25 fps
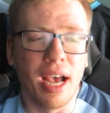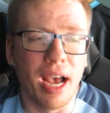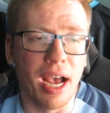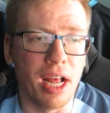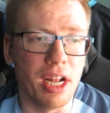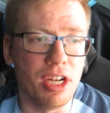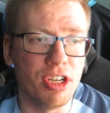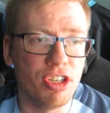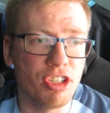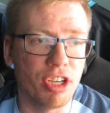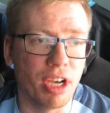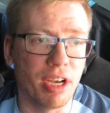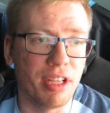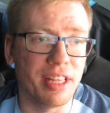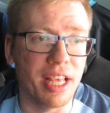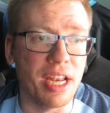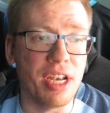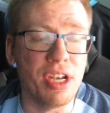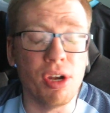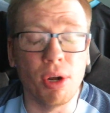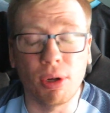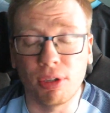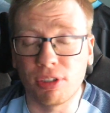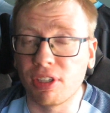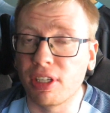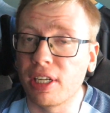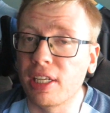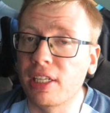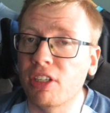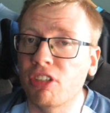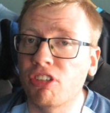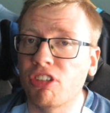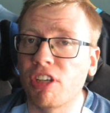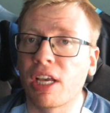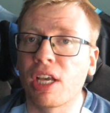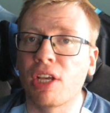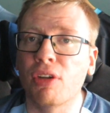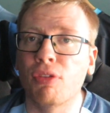and then nodded in
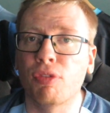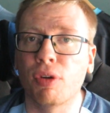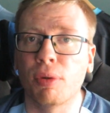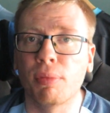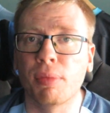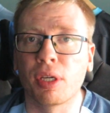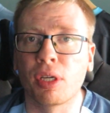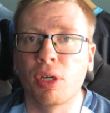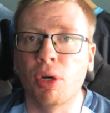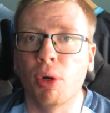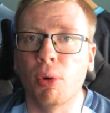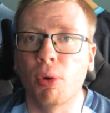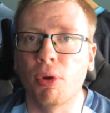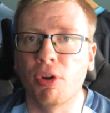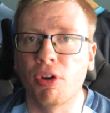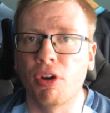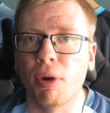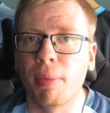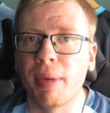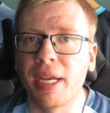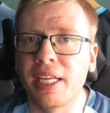the second from the corner.